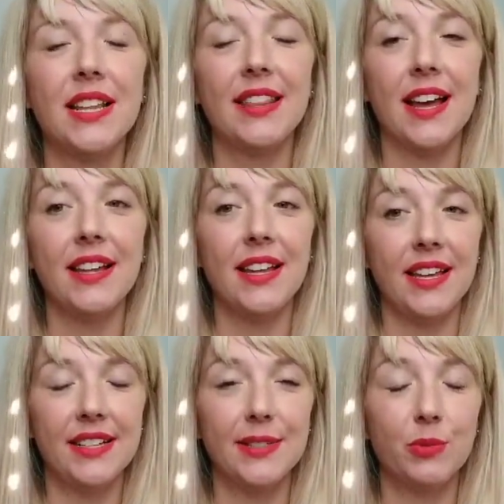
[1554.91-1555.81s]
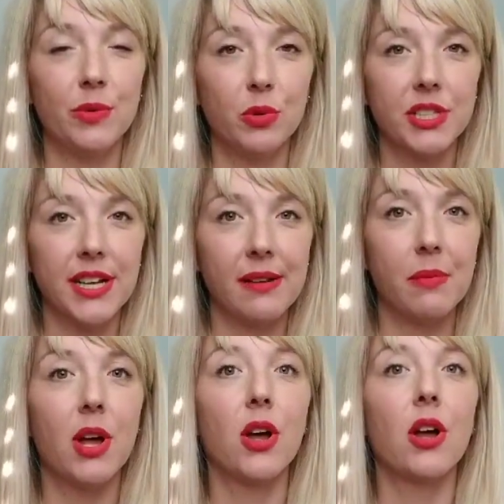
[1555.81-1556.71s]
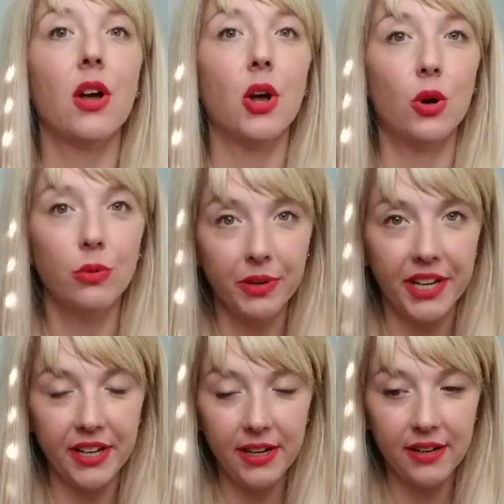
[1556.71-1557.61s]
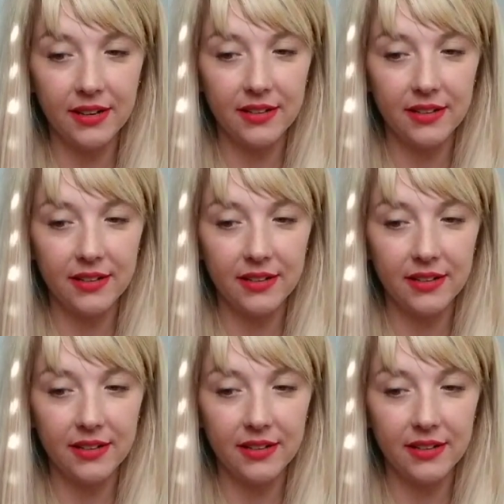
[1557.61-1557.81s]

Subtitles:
that is, one more time, Oread